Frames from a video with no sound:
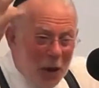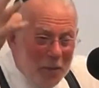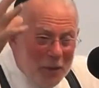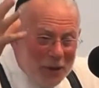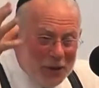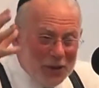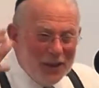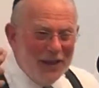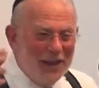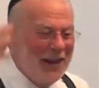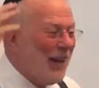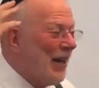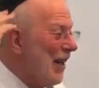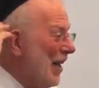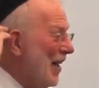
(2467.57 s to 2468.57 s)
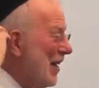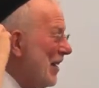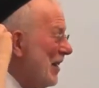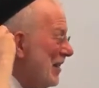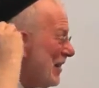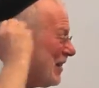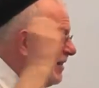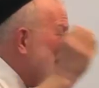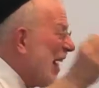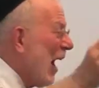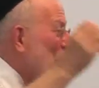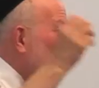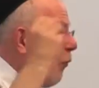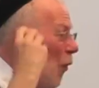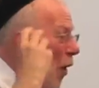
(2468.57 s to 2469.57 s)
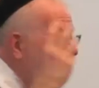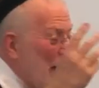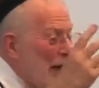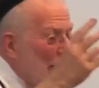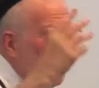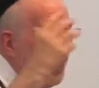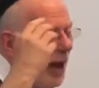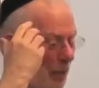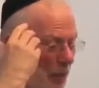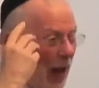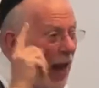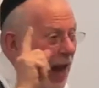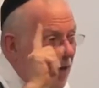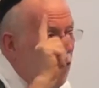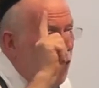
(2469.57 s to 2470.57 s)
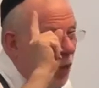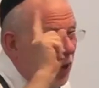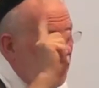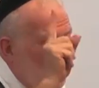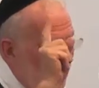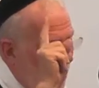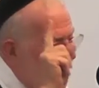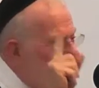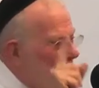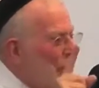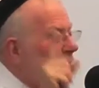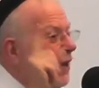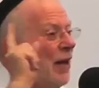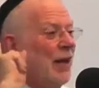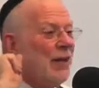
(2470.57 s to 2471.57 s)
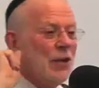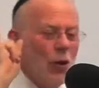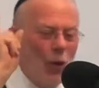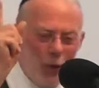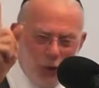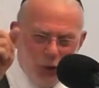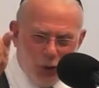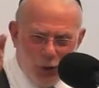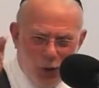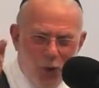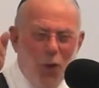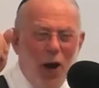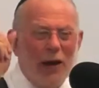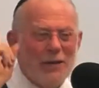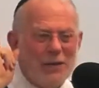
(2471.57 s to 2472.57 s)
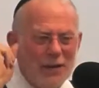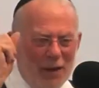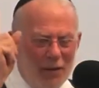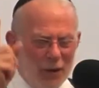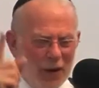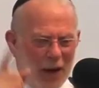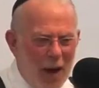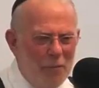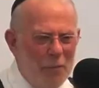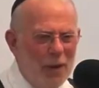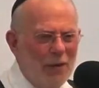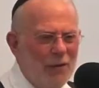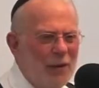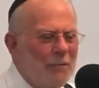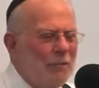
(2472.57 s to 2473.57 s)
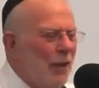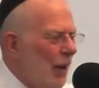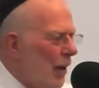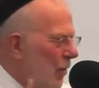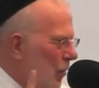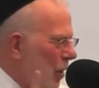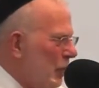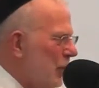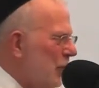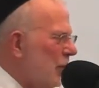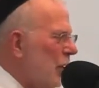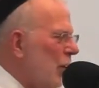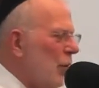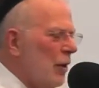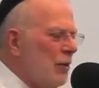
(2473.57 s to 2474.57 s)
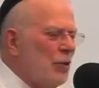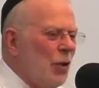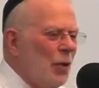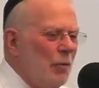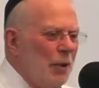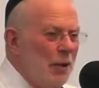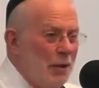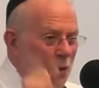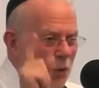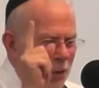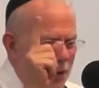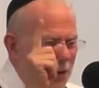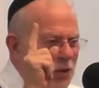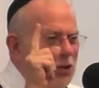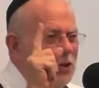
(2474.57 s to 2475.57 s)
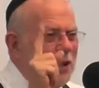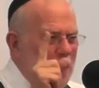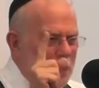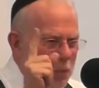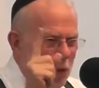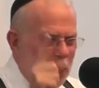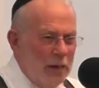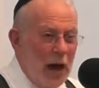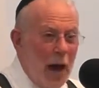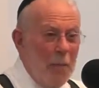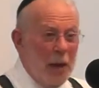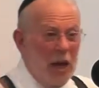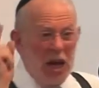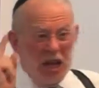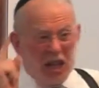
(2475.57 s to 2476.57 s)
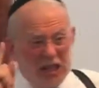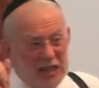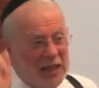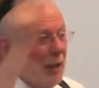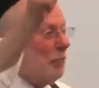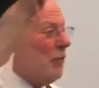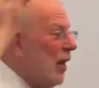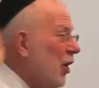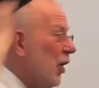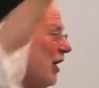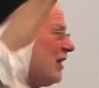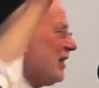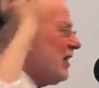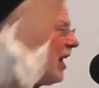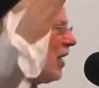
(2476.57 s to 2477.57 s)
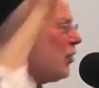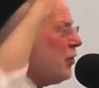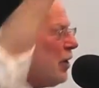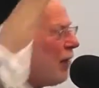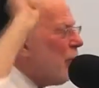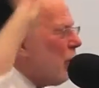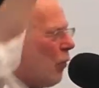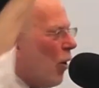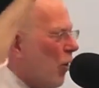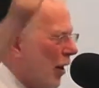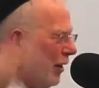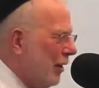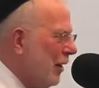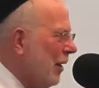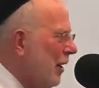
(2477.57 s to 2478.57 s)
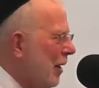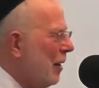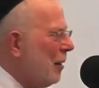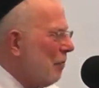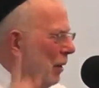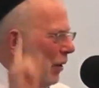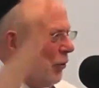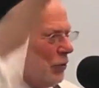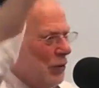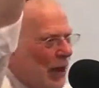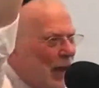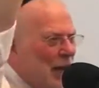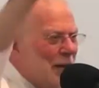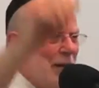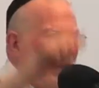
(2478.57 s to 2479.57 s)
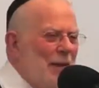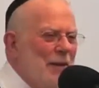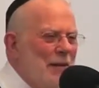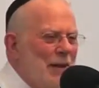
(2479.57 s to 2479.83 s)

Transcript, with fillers: garbage. Not one, I mean, I have one copy of it. The whole story why I still have a copy of it. Rebbetzin Jungreis told me, don't, you just keep one copy, because someday you're going to say you never wrote it. But you did!